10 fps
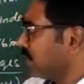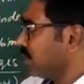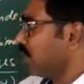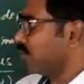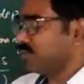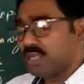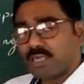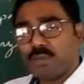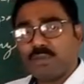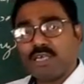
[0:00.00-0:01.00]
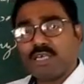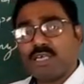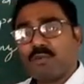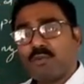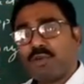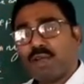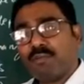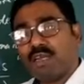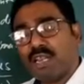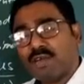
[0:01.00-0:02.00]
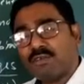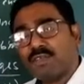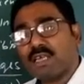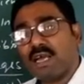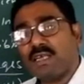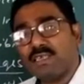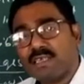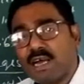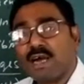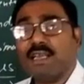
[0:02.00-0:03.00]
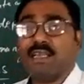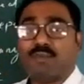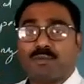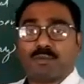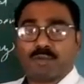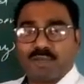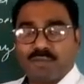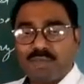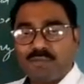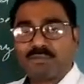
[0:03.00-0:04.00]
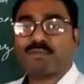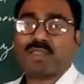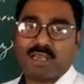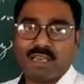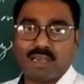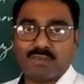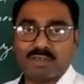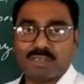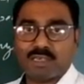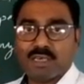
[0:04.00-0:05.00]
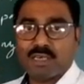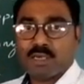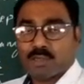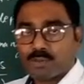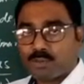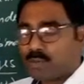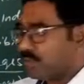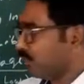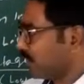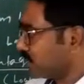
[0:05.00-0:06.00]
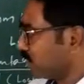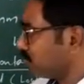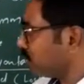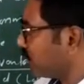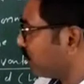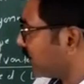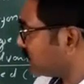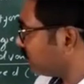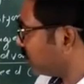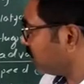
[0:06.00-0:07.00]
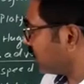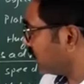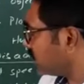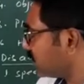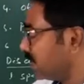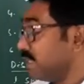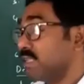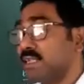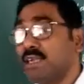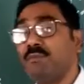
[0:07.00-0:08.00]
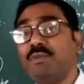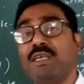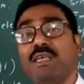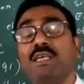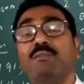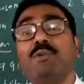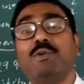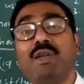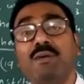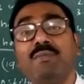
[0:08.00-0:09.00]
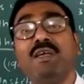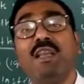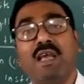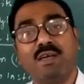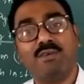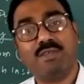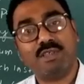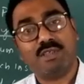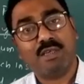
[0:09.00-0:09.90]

object-oriented programming language, and it's a high-level programming language. So first come to the first point, that is interpreted programming language.